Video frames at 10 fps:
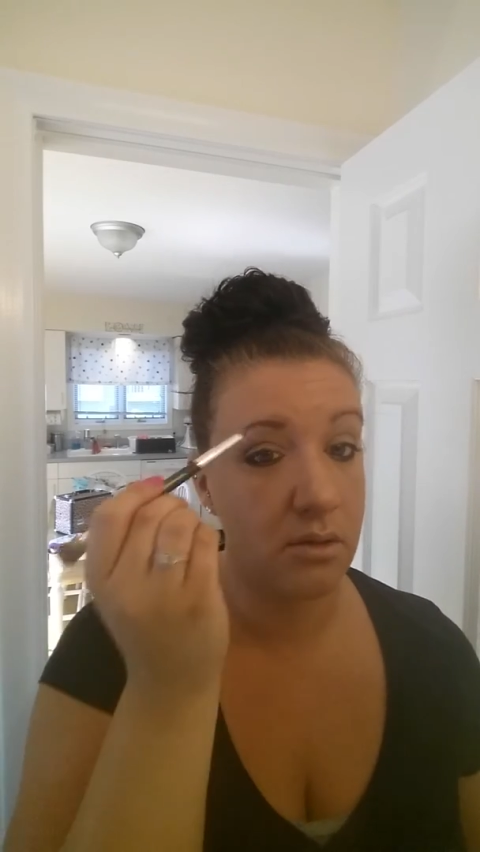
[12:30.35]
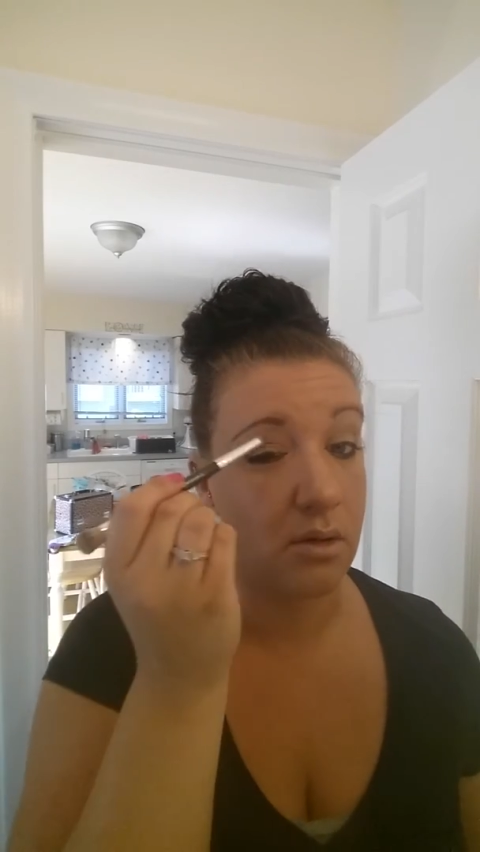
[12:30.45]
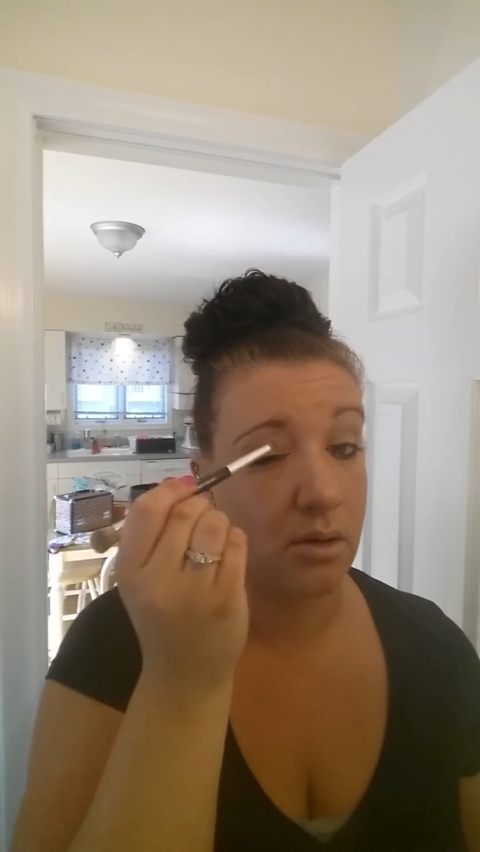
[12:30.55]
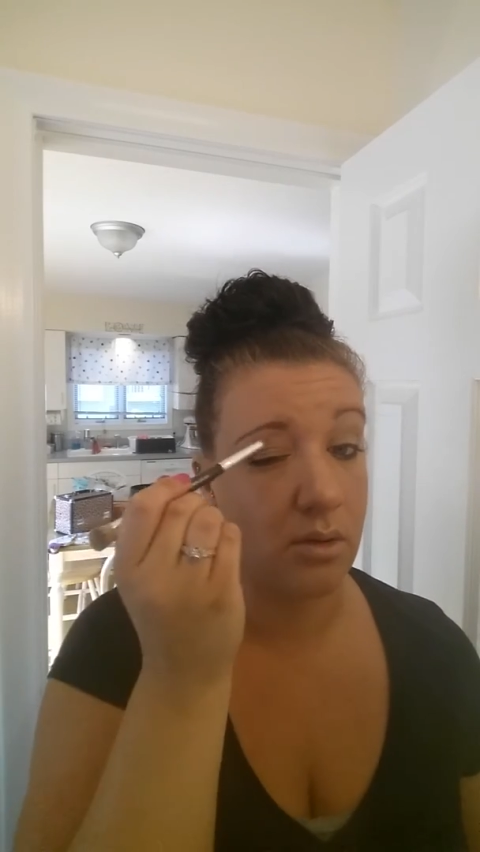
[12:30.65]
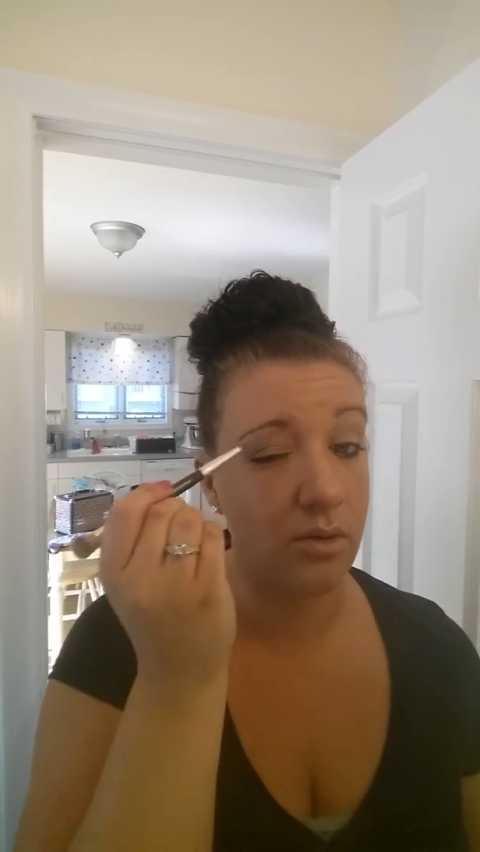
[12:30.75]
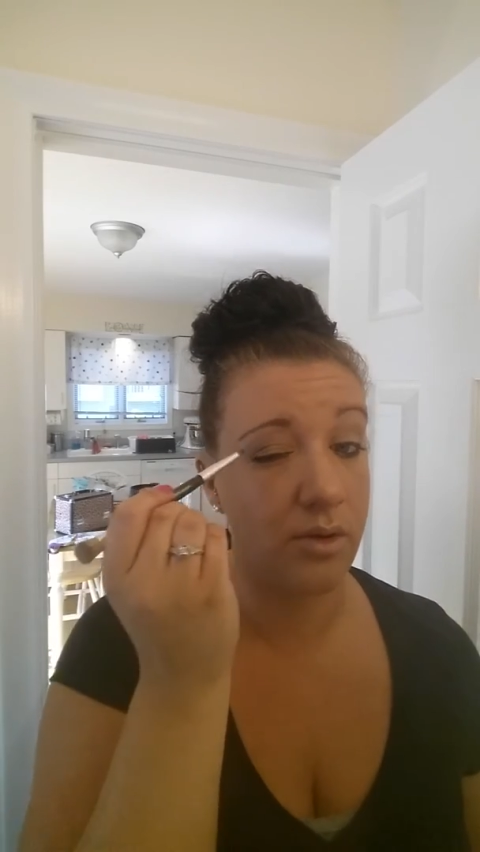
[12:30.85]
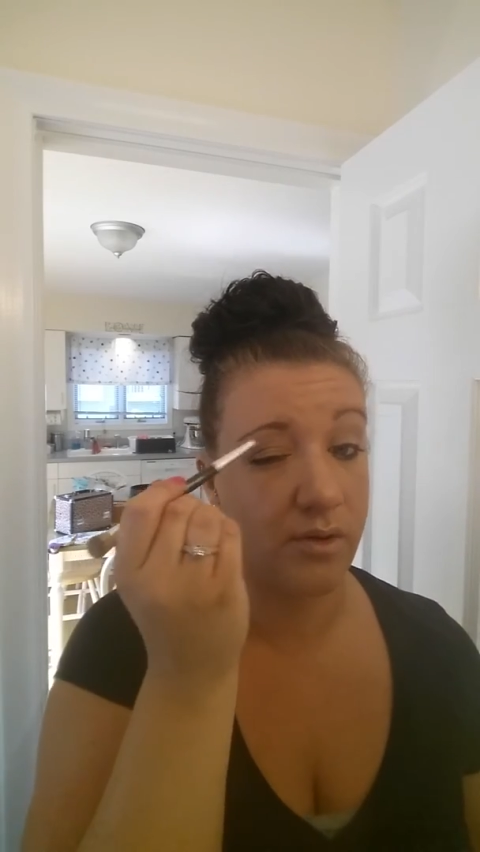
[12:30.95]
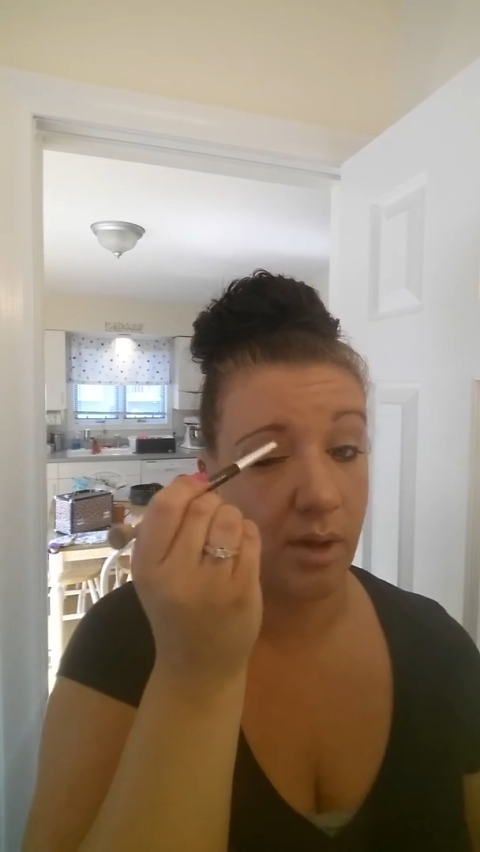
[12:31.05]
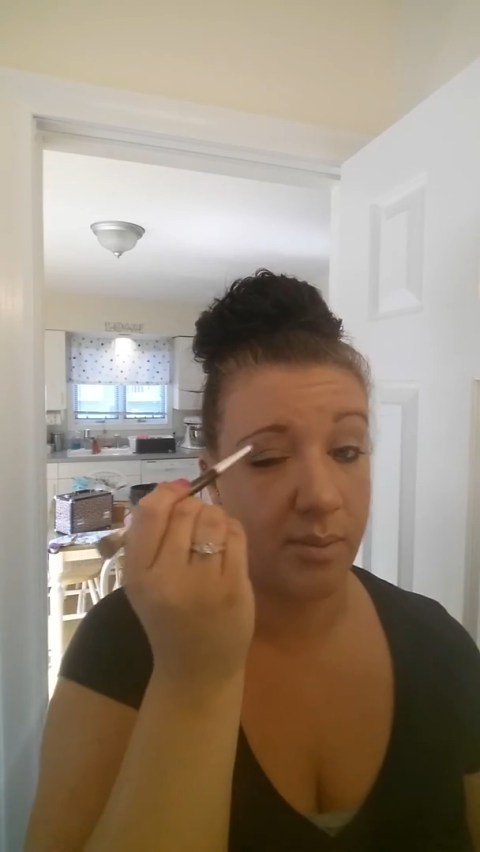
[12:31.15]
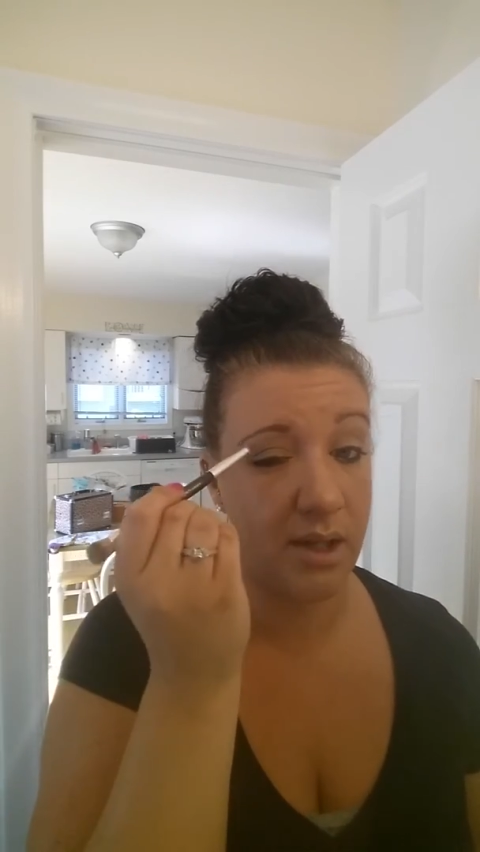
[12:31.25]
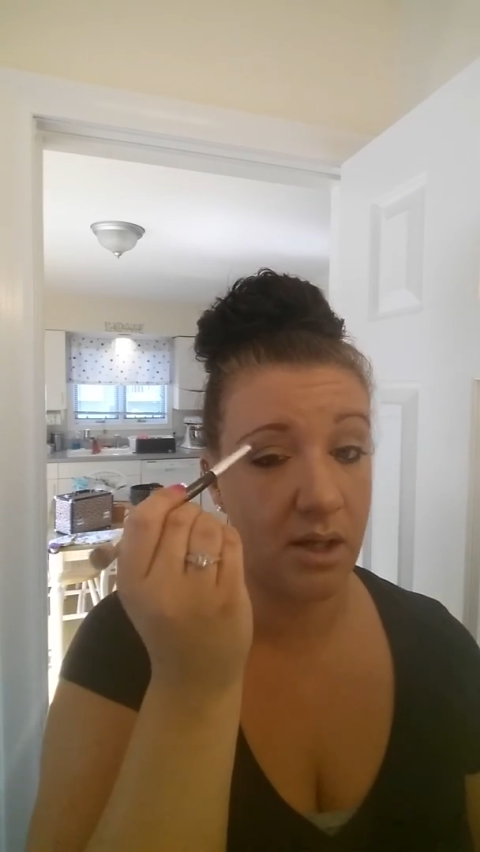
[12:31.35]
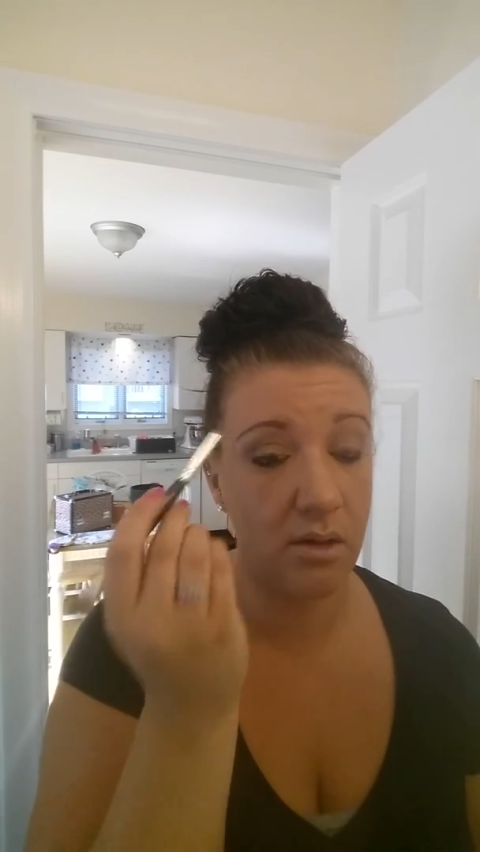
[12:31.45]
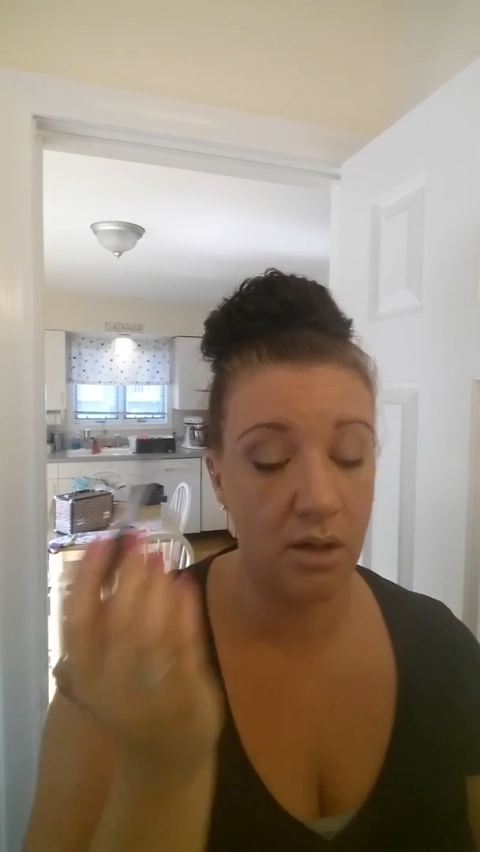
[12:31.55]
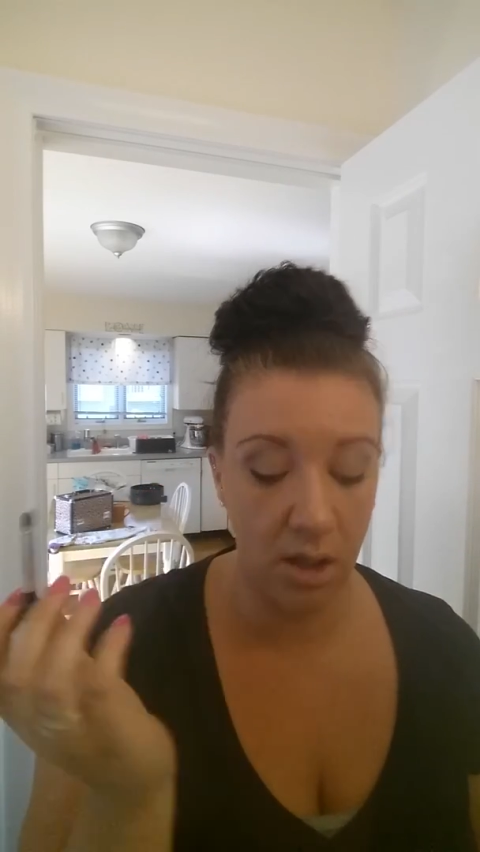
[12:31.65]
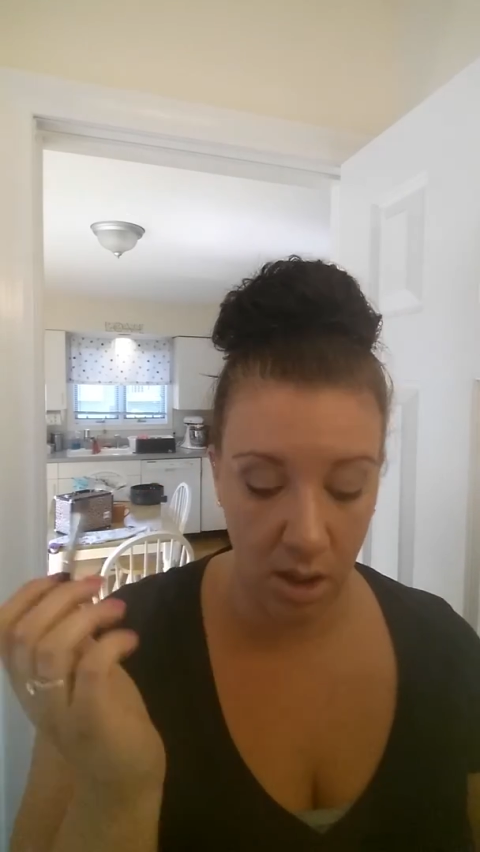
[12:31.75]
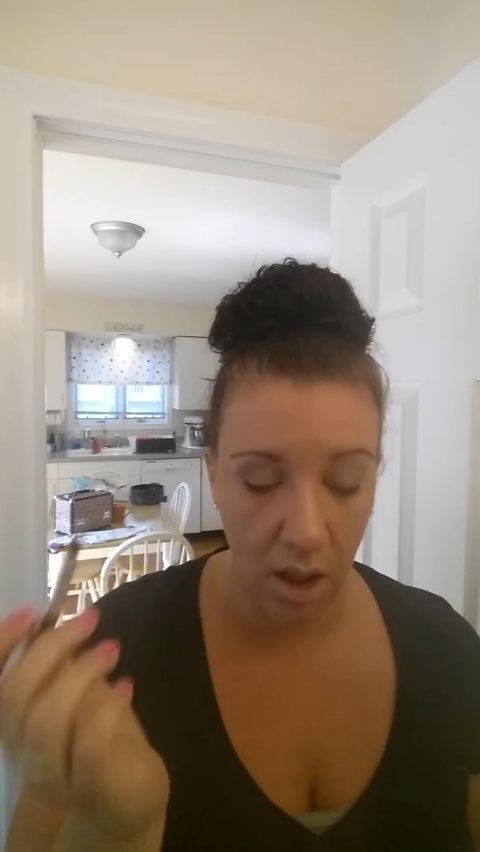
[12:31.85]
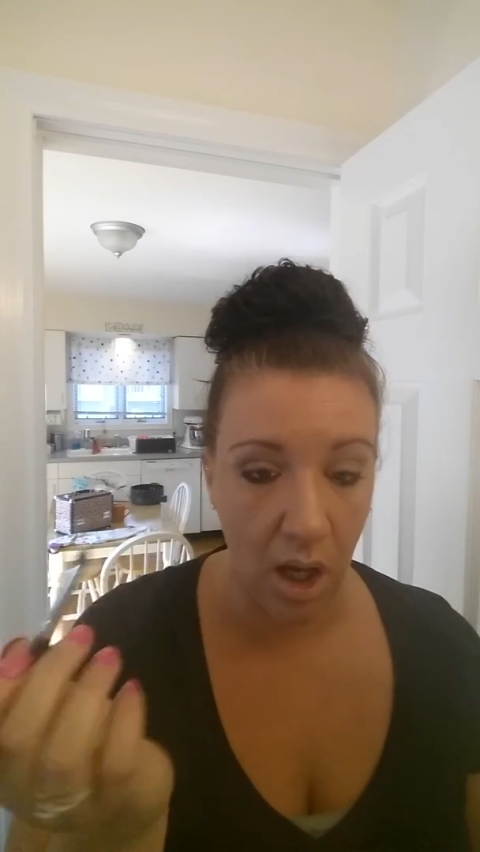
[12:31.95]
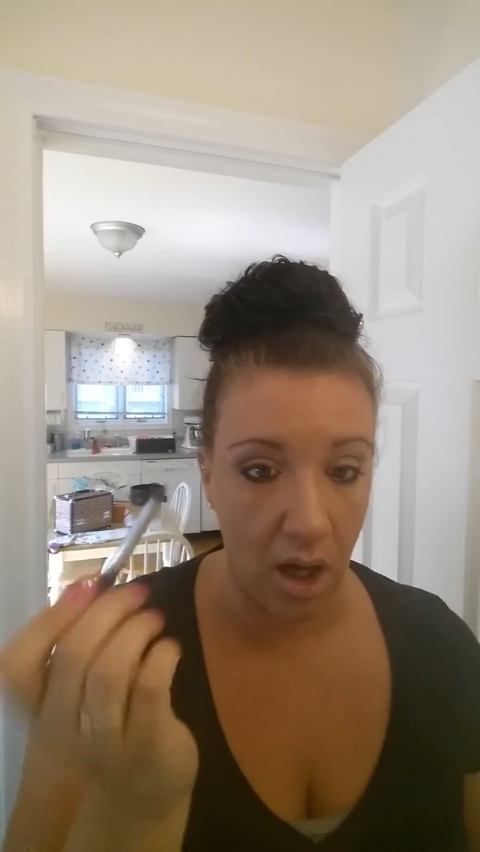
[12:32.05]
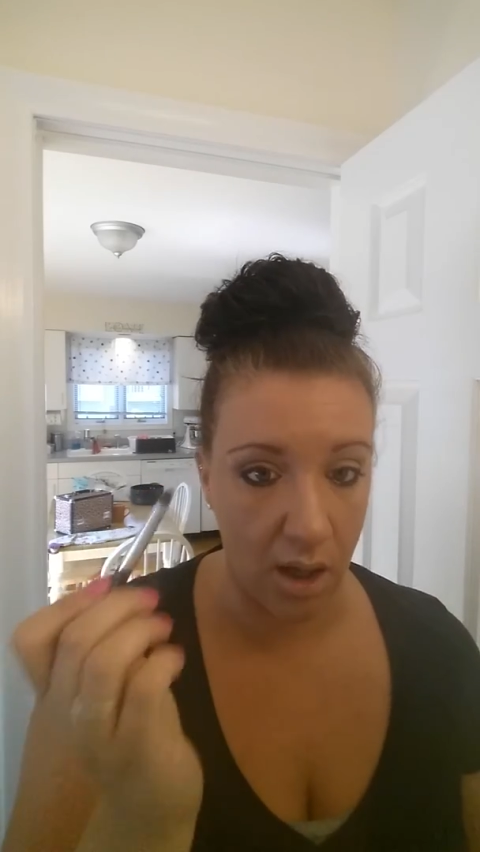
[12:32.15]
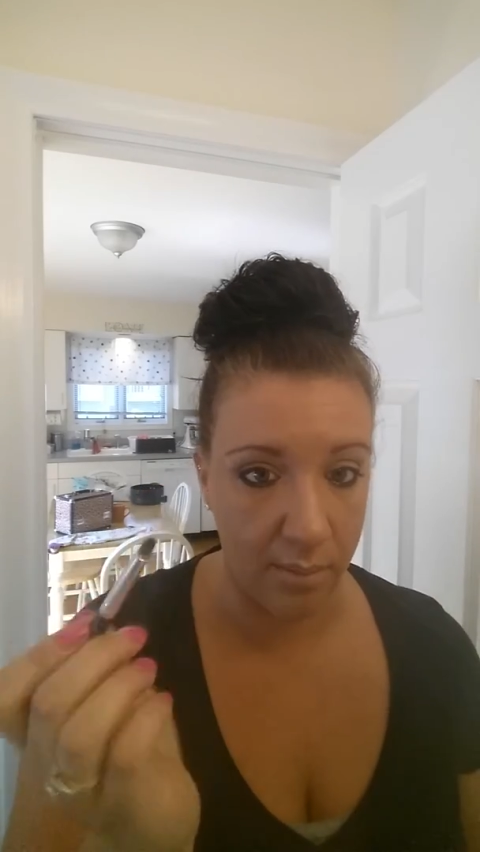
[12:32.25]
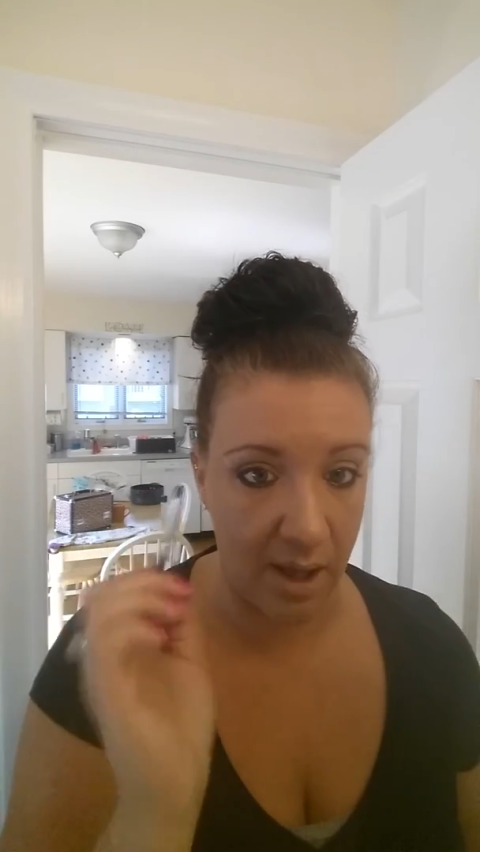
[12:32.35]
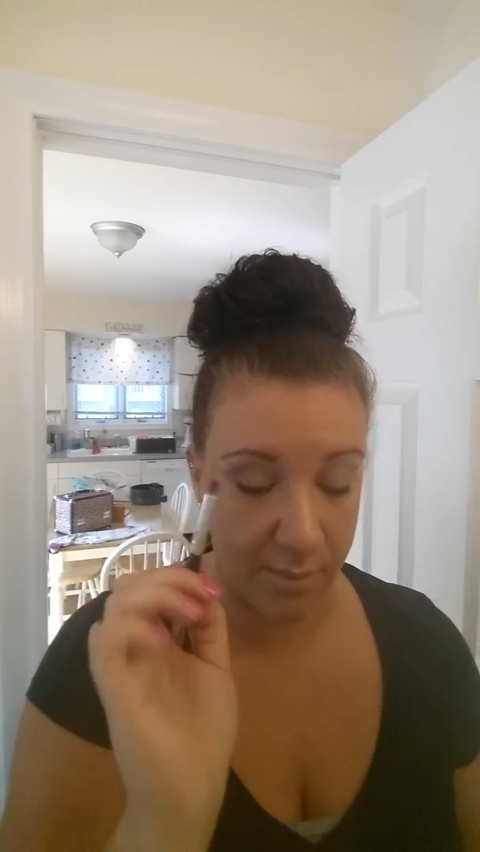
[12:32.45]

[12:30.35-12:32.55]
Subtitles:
You can use this up here. I'm